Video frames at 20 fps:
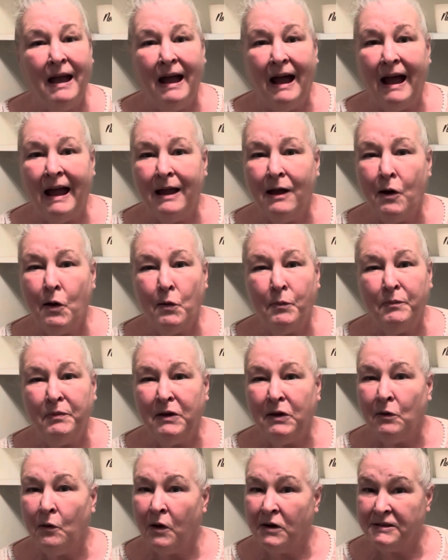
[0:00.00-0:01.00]
I hope
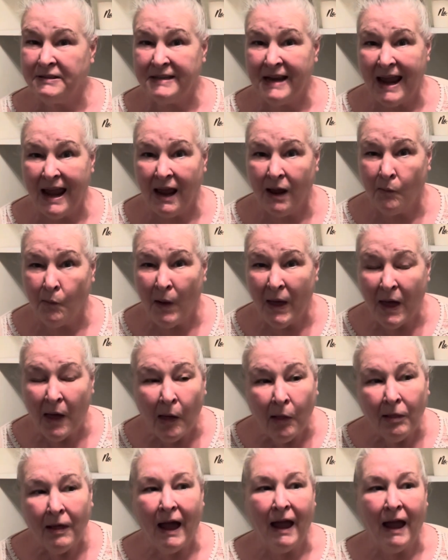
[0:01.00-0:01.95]
you are staying well.